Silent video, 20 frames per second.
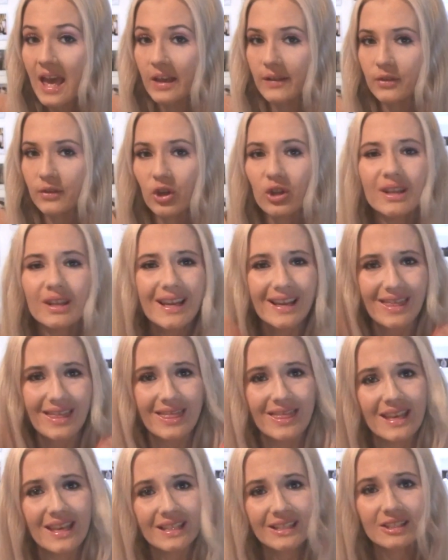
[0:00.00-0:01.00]
If you don't
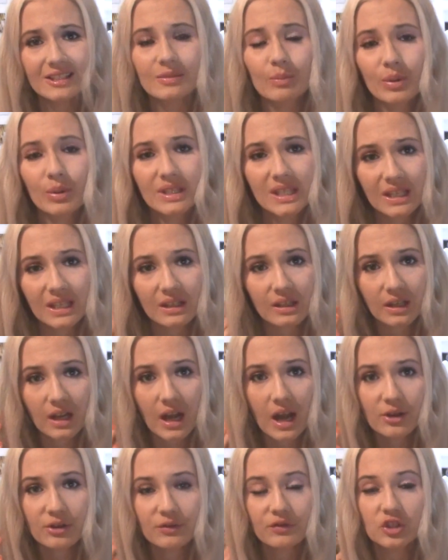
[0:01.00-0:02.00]
like this particular
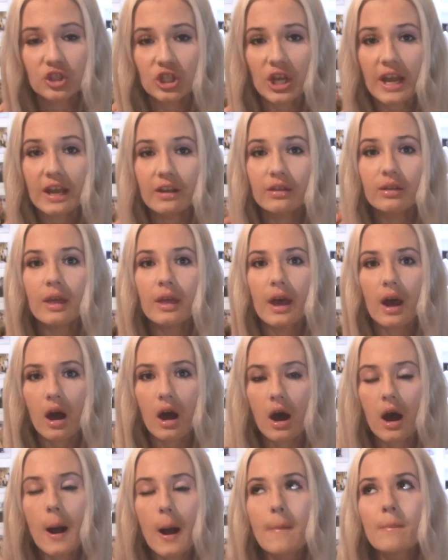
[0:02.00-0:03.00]
kind of shade, there
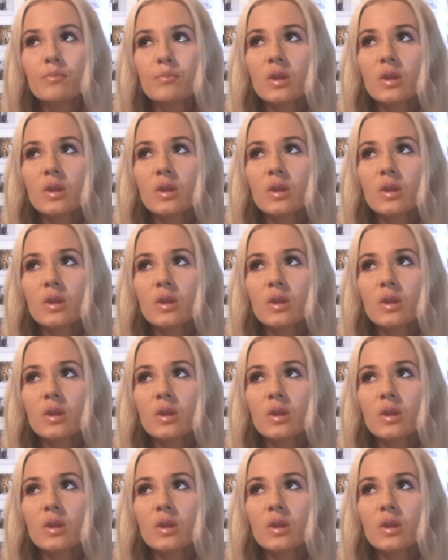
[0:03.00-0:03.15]
are